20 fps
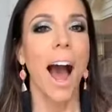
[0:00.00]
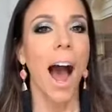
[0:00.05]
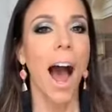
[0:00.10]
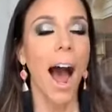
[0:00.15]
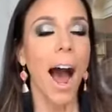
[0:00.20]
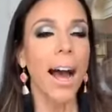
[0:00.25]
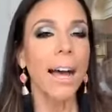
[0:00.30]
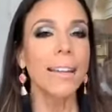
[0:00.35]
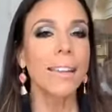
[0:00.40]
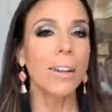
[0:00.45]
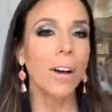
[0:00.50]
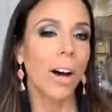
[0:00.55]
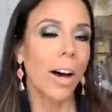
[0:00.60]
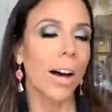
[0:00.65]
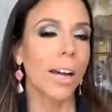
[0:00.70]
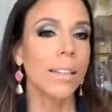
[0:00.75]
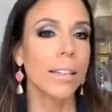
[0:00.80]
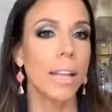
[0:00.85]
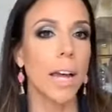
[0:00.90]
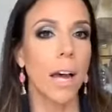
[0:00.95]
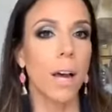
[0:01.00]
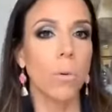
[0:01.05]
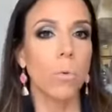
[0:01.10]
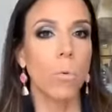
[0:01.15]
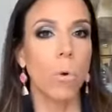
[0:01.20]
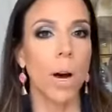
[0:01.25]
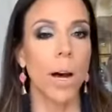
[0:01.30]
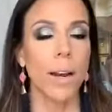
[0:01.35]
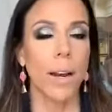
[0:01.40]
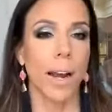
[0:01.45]
I thought that
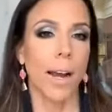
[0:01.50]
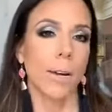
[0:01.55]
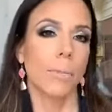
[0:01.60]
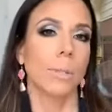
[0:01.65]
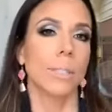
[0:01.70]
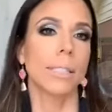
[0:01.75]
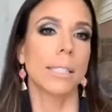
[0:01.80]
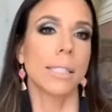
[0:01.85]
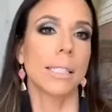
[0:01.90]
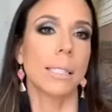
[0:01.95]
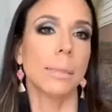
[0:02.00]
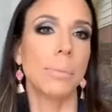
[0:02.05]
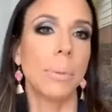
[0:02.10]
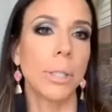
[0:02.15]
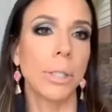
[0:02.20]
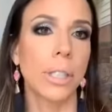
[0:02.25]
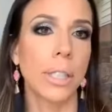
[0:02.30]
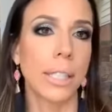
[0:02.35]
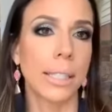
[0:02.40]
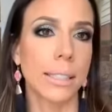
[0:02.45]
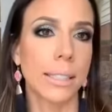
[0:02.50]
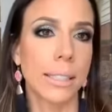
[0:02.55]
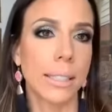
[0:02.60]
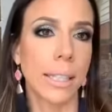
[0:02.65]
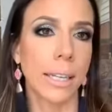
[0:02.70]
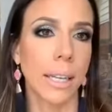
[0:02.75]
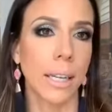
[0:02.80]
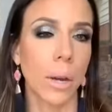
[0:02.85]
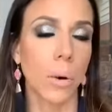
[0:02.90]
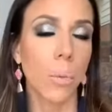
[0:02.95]
what I was
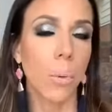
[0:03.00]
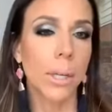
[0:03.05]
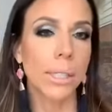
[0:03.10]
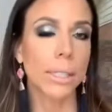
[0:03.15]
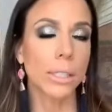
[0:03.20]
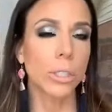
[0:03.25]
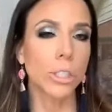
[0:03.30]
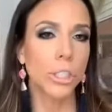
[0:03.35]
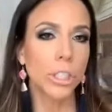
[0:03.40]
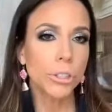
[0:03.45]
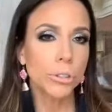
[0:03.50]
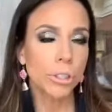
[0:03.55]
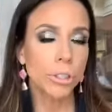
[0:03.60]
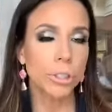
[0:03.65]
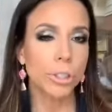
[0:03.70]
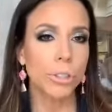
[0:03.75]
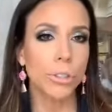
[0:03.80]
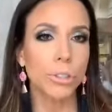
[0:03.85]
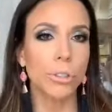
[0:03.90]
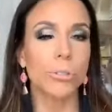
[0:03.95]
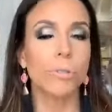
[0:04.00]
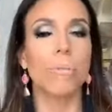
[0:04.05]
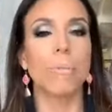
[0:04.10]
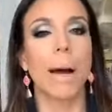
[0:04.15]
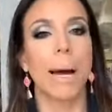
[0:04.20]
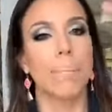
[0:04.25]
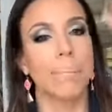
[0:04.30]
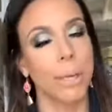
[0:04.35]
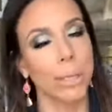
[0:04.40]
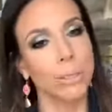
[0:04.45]
experiencing was due to
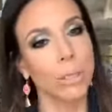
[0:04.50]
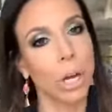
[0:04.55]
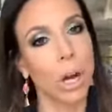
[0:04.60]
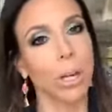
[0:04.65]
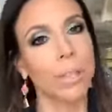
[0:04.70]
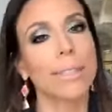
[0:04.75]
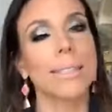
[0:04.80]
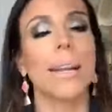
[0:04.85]
my Botox.